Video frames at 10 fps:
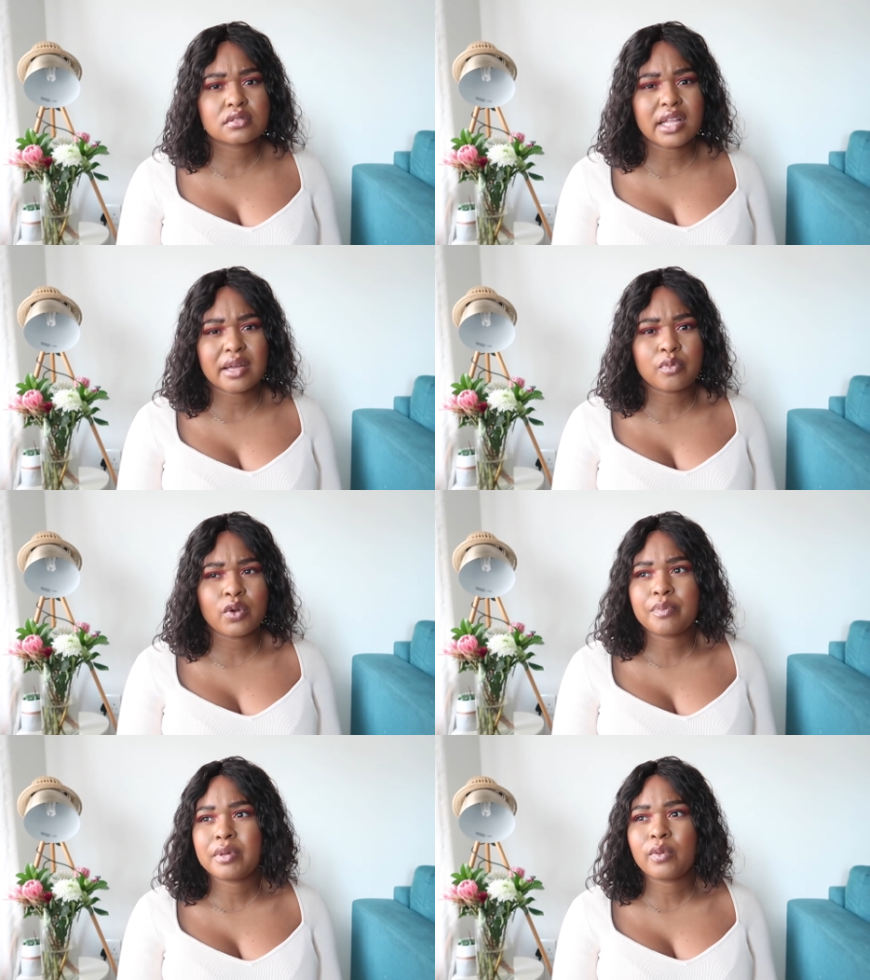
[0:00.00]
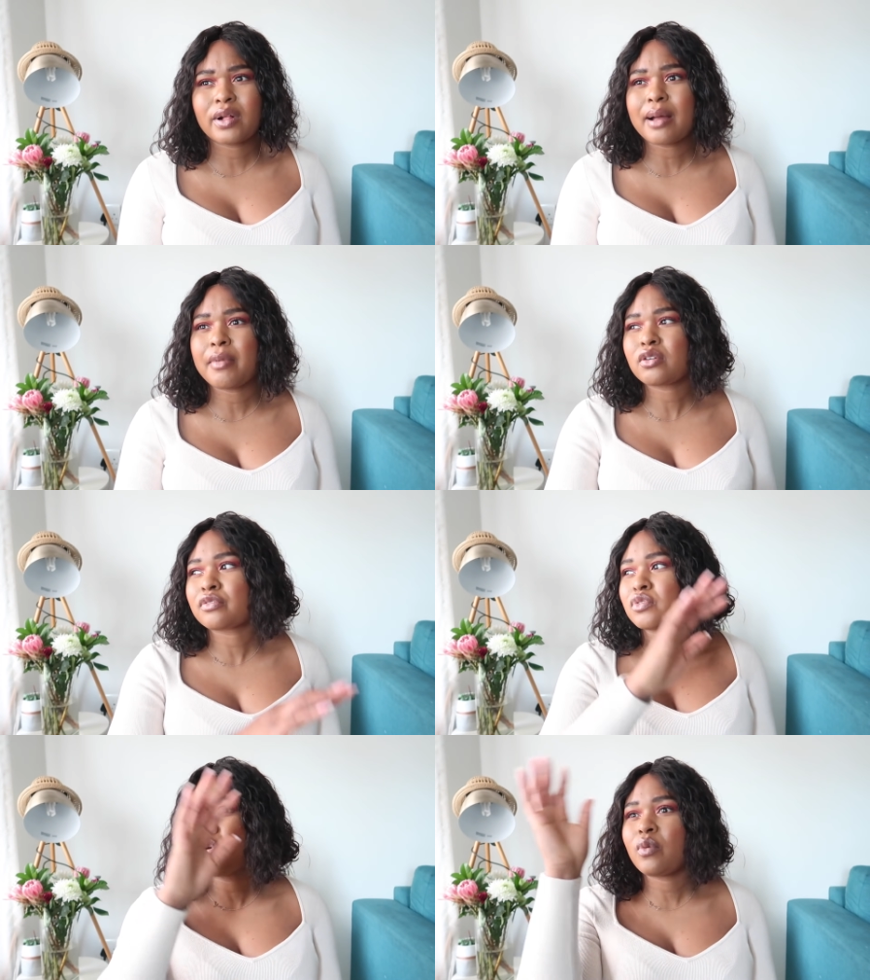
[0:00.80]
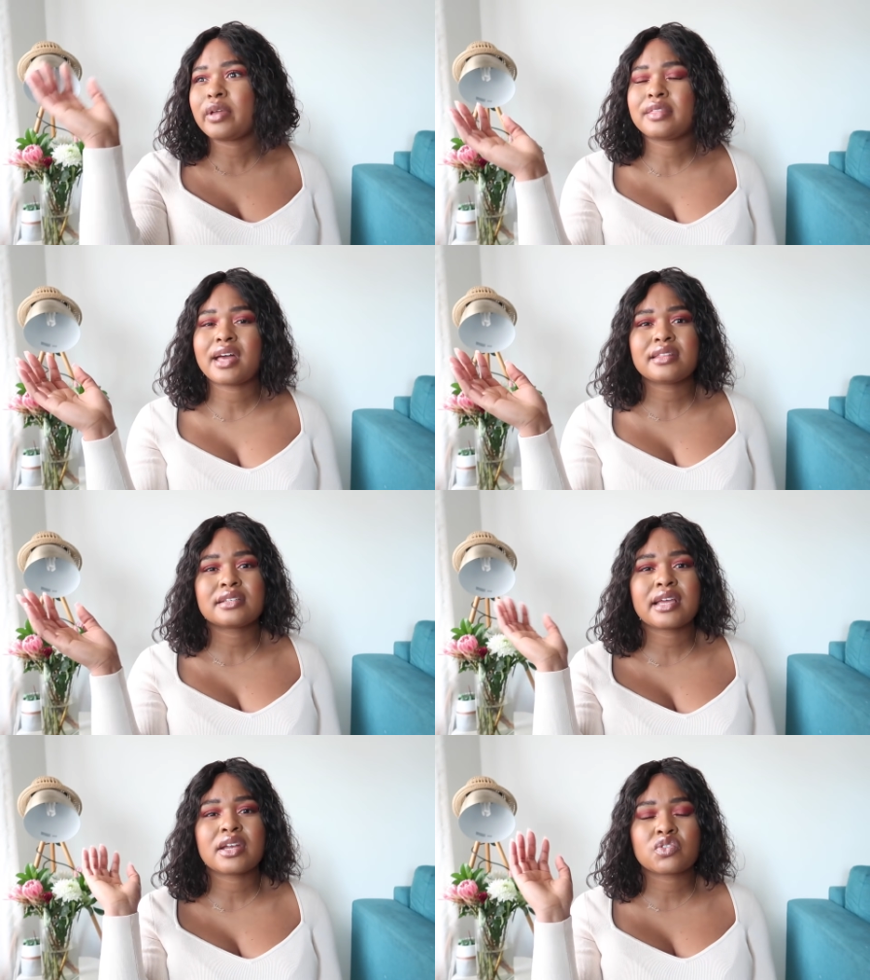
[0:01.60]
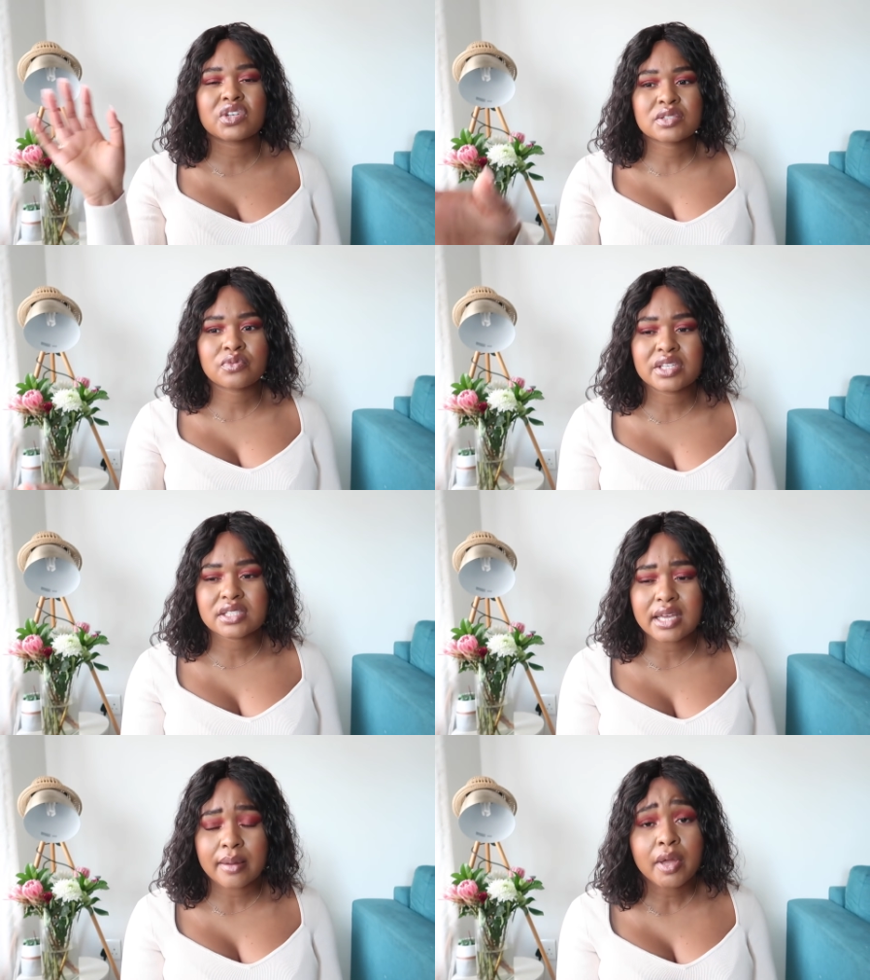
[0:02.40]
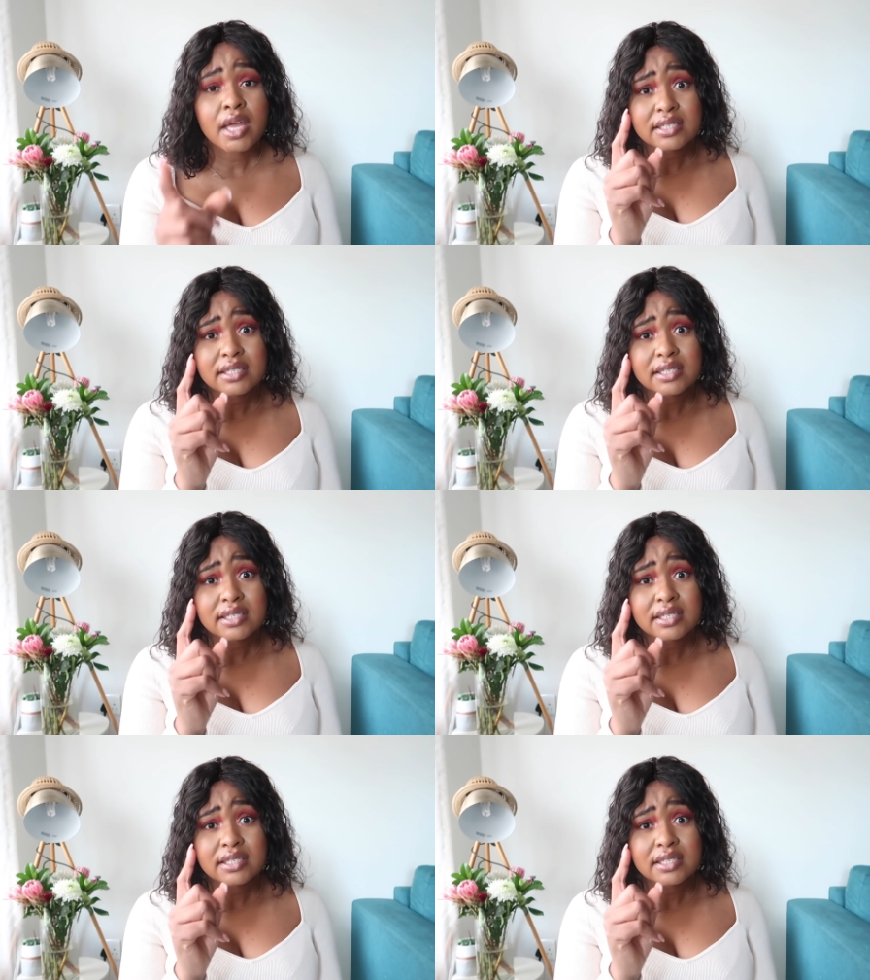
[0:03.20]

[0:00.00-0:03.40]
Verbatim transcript: like where people come out of nowhere. The other day I dressed Fezzy up.